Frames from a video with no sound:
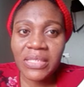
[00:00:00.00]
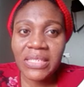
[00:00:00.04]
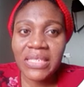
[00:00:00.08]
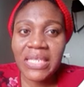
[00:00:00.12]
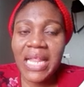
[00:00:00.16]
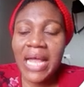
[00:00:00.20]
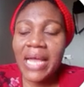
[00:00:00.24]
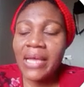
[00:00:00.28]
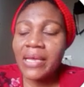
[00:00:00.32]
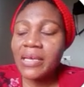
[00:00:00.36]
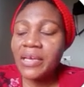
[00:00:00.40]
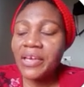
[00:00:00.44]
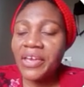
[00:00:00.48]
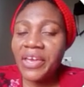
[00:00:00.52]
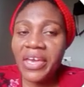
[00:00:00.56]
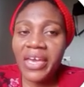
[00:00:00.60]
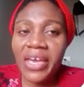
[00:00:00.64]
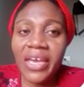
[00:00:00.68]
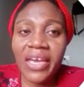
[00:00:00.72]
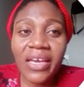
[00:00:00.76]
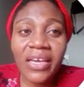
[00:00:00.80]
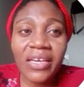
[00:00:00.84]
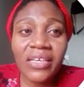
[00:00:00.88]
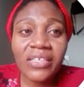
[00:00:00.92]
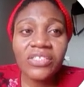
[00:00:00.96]
like
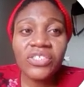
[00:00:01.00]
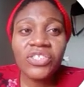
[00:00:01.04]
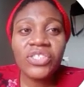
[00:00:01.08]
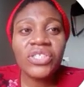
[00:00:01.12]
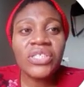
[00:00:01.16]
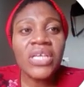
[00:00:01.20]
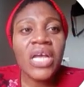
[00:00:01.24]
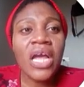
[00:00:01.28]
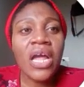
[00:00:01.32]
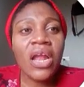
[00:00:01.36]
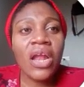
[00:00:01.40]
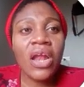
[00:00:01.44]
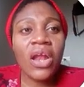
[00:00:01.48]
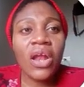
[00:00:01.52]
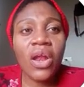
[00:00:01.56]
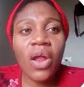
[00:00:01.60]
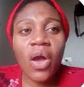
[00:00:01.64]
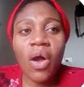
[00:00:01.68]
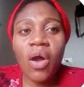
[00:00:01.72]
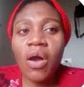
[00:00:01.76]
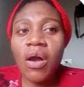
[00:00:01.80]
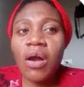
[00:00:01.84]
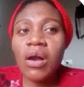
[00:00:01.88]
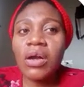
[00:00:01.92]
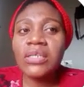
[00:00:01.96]
hinge,
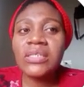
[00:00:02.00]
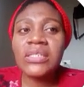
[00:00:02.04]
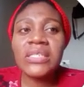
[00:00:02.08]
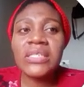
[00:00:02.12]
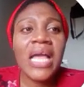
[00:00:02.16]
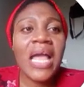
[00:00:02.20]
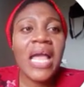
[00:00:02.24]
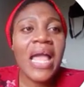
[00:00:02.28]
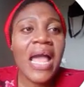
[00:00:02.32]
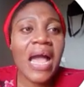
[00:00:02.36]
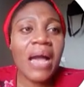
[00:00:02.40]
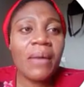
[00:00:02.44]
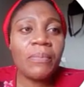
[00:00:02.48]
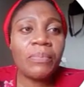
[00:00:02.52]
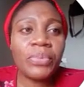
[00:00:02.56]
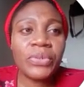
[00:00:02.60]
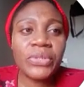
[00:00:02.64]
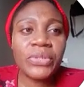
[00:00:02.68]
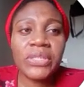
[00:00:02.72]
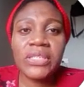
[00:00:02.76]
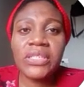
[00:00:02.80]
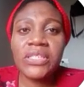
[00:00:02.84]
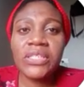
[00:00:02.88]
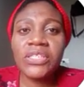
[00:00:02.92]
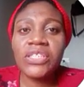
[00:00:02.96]
locks, and
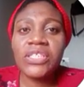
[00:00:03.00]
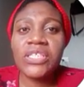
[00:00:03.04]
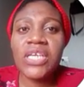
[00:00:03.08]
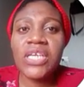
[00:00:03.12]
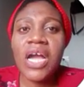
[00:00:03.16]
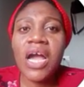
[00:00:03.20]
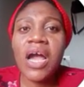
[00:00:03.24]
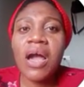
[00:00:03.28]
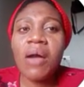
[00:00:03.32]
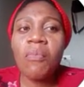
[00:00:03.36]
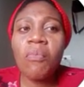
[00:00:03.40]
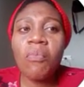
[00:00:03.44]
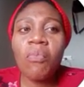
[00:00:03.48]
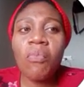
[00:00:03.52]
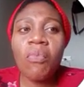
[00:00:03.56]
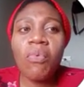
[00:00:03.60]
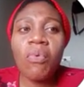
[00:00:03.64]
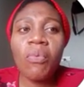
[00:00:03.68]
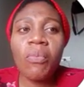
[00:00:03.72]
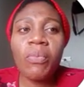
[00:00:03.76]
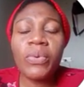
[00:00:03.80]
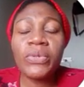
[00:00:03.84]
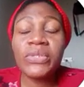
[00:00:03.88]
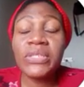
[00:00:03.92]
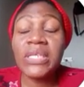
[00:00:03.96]

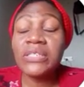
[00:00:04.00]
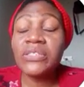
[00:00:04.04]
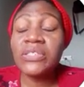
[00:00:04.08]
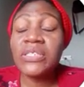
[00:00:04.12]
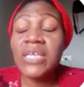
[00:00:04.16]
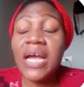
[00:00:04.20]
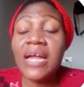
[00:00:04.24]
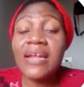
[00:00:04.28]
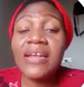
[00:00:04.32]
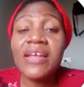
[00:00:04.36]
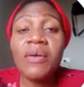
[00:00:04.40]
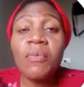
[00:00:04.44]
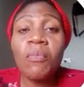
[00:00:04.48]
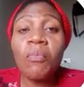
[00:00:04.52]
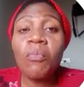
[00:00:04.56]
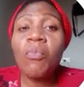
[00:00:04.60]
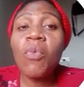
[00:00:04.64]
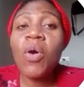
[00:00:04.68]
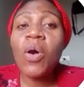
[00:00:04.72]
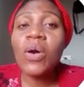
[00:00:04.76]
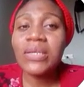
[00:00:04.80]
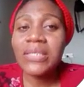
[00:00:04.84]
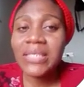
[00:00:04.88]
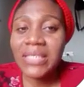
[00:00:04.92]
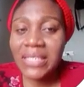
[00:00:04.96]
potentially
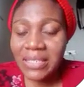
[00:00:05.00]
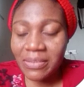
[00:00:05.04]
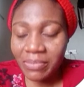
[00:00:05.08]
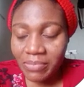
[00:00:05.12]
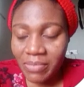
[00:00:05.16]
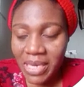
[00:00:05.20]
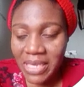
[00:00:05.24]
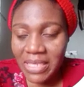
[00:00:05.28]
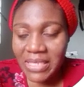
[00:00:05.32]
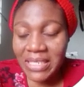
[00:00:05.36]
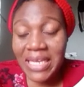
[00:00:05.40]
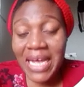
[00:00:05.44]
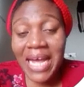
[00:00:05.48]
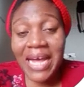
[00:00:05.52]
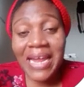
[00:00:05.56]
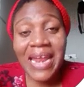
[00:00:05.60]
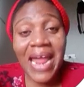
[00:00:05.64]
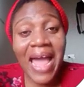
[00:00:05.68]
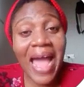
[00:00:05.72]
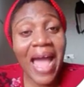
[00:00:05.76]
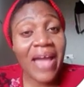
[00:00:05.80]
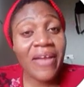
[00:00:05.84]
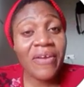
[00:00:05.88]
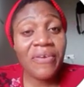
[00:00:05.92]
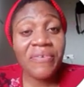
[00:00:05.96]
more cement and
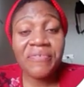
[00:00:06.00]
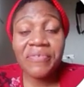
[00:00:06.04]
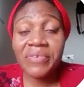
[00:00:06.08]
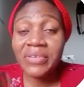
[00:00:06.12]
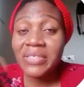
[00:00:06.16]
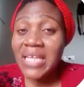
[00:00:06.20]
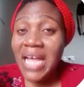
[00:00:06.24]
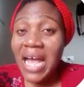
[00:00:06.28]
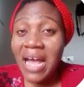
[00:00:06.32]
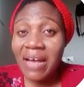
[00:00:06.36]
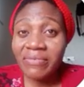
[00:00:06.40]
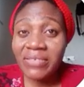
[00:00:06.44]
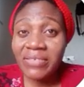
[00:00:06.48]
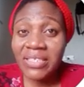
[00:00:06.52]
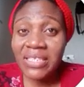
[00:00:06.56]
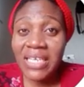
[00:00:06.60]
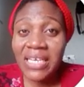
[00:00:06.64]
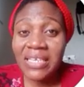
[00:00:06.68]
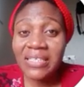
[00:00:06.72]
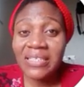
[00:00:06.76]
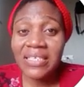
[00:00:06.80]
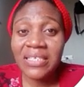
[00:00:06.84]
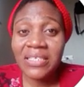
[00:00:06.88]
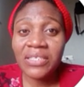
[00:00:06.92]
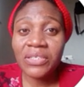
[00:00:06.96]
iron rod. I've
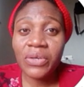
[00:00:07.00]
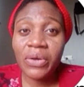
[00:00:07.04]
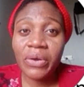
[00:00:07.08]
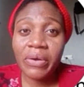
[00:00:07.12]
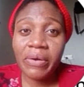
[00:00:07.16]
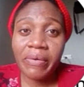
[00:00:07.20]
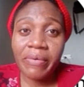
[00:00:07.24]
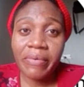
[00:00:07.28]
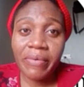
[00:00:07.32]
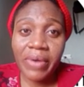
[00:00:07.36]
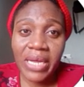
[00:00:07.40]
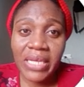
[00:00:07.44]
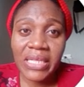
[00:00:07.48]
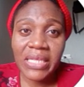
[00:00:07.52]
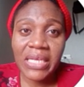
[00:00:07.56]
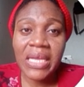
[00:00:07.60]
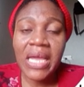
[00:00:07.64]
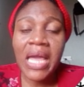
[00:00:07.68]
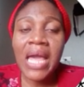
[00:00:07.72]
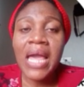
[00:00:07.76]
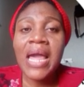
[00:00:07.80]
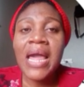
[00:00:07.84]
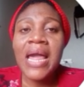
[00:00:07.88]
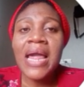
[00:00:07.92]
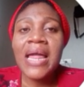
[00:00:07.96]
said this already.
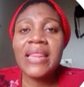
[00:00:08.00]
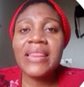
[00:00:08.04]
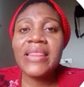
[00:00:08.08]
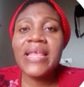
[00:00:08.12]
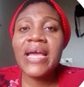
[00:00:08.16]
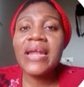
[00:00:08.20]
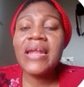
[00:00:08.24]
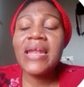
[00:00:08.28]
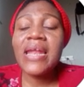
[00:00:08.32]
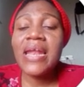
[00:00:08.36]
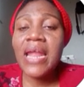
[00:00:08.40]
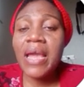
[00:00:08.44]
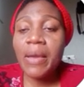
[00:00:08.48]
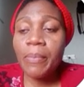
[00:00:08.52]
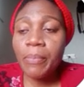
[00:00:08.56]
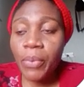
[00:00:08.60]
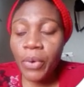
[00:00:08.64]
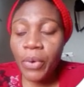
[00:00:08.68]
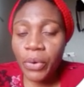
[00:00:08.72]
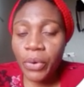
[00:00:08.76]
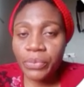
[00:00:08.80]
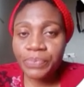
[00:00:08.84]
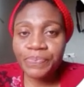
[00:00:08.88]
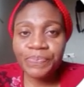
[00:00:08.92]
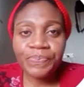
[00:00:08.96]
Then
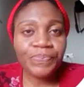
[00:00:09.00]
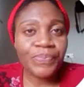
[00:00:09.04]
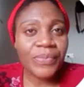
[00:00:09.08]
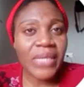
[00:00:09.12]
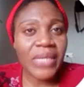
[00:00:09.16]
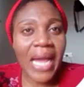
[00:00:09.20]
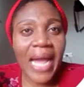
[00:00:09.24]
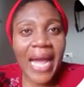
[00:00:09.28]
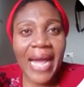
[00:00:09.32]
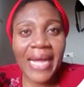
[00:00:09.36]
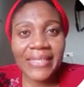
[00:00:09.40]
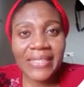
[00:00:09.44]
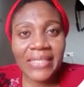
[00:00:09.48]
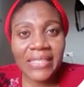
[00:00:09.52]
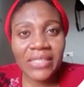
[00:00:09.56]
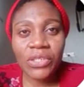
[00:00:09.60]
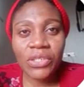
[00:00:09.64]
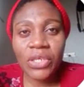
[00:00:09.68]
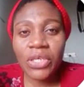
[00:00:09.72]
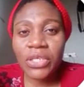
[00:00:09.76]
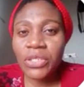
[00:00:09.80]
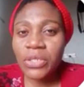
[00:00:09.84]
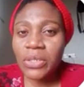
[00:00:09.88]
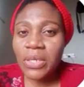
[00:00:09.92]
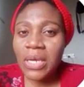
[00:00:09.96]
labor. I did
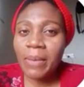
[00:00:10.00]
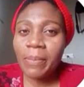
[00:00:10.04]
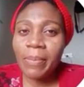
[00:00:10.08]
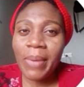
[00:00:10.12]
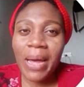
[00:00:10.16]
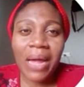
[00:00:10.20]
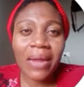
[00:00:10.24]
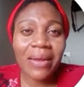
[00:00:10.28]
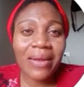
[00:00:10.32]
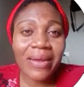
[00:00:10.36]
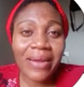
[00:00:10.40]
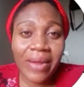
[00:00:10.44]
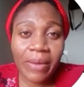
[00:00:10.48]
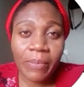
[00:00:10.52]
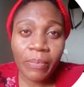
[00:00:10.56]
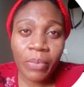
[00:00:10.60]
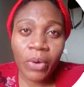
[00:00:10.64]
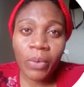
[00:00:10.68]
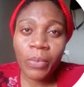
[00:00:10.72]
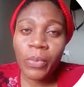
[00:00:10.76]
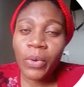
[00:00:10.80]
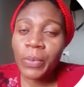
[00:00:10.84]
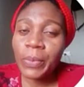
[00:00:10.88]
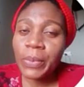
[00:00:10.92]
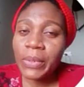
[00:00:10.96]
not talk about
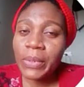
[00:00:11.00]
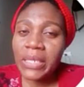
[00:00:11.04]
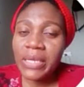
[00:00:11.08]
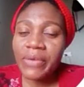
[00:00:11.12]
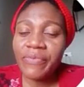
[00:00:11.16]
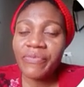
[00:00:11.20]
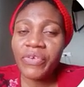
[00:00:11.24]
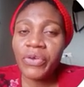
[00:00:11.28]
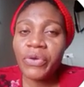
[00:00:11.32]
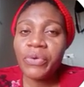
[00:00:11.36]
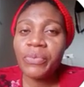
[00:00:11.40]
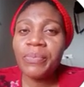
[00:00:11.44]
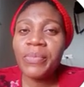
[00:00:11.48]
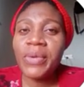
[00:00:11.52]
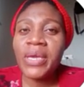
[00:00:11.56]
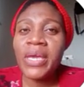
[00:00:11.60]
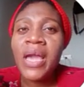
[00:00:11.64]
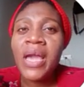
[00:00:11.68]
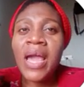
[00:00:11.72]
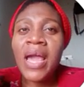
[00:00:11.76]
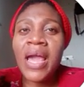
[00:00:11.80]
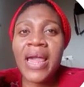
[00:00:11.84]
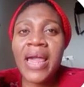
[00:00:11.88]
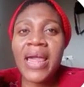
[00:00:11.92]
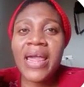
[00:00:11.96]
labor, but believe you me,
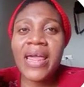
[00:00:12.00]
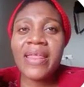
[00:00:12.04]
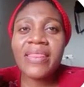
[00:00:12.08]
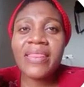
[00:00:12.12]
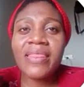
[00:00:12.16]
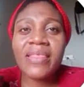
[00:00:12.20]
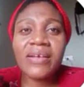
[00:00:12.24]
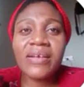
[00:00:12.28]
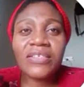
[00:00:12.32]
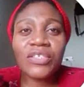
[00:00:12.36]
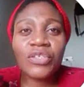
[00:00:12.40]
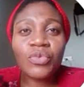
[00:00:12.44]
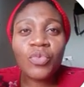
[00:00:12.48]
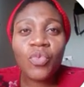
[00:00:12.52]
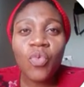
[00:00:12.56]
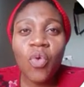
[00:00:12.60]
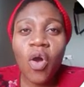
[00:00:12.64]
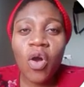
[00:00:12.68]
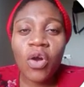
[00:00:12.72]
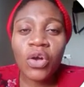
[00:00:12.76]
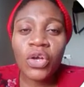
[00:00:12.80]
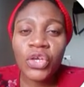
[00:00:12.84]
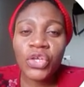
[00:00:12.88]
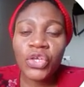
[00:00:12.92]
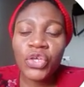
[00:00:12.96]
in this
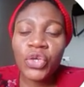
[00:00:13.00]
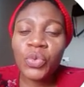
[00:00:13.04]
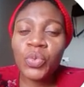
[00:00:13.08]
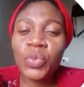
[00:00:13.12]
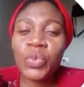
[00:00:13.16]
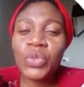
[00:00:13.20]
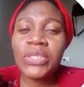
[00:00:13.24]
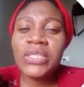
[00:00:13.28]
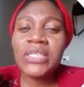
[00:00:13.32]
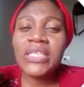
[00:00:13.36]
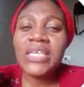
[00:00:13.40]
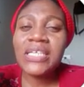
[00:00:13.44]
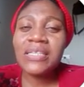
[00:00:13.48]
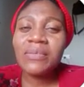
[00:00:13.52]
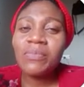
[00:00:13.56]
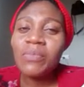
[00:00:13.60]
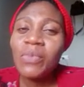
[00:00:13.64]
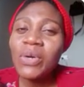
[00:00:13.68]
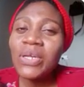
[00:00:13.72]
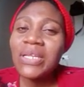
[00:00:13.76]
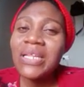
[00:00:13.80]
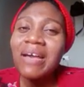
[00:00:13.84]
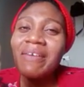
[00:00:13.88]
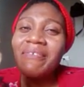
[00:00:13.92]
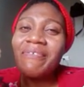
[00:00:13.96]
work, you will need
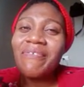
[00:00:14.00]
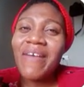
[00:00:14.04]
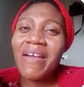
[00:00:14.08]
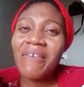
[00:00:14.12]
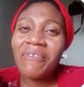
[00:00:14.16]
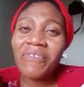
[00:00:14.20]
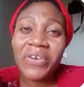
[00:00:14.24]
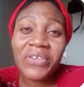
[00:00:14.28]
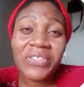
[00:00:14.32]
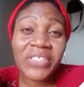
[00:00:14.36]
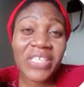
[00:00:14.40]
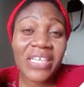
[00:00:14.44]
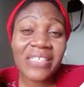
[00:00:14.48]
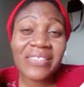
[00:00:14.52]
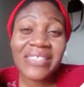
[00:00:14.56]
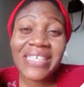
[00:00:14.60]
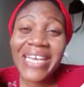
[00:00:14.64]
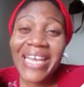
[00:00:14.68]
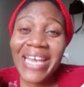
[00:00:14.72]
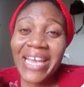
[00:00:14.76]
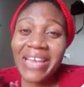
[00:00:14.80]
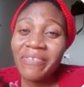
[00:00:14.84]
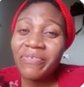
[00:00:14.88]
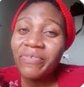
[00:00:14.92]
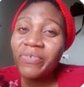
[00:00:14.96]
more than
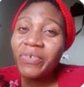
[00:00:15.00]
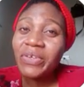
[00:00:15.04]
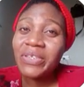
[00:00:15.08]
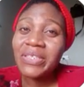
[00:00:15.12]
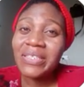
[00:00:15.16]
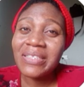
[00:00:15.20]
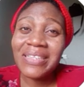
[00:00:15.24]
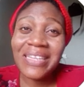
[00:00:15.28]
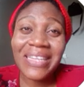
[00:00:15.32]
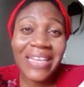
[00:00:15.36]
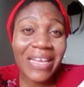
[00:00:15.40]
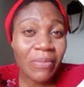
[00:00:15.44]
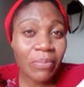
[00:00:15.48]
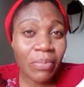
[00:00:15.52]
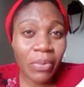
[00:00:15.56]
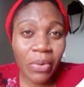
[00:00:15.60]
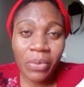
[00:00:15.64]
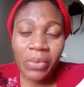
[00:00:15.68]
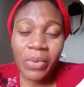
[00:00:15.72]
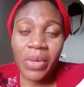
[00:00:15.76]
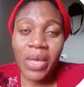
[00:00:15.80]
500k for labor